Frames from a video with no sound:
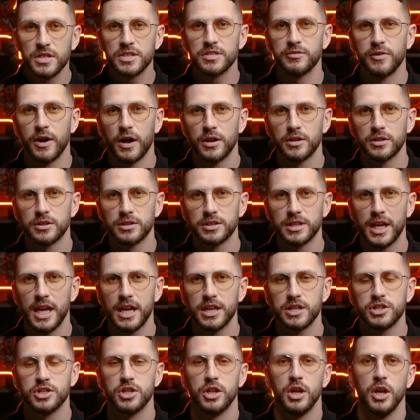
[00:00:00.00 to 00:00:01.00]
this final
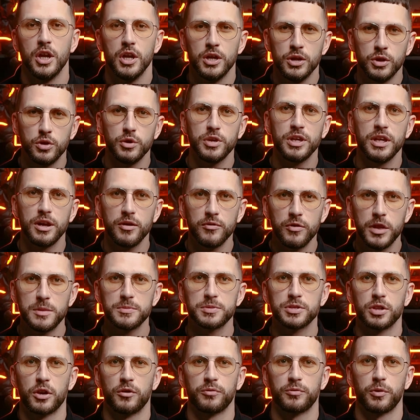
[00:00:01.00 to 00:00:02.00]
stage, you need a rip
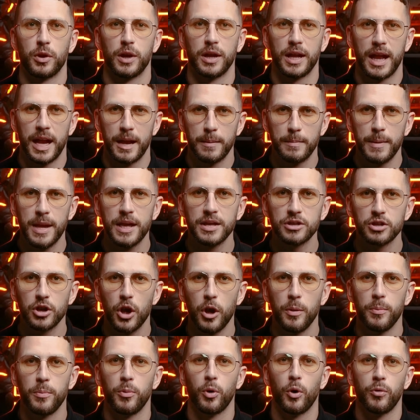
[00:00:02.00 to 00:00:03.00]
software like
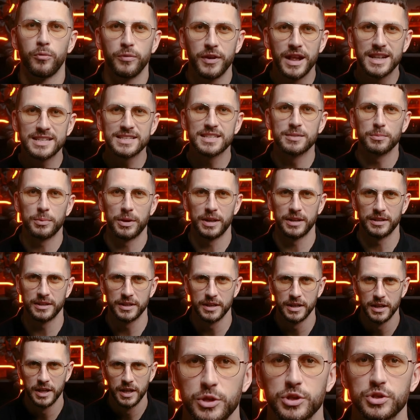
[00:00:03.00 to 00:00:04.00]
MainTop or FlexiPrint,
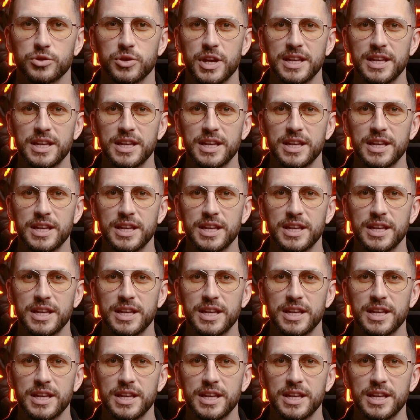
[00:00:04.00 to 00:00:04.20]
which